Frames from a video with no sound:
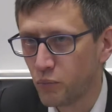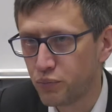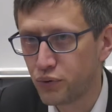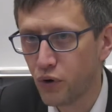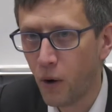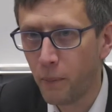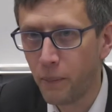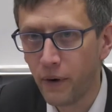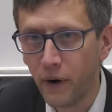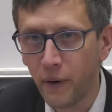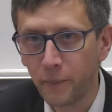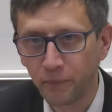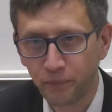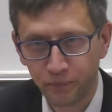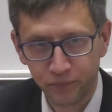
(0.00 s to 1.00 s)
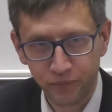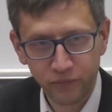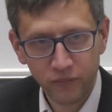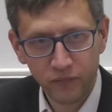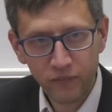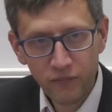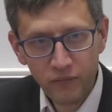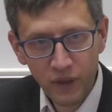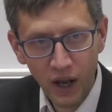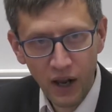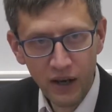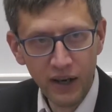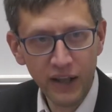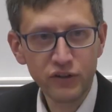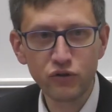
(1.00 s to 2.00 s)
proper
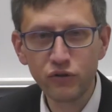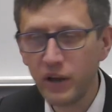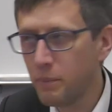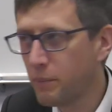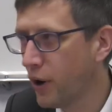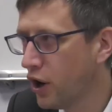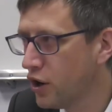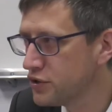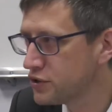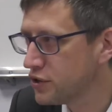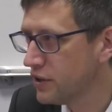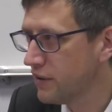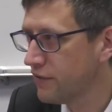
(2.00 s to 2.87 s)
literary person.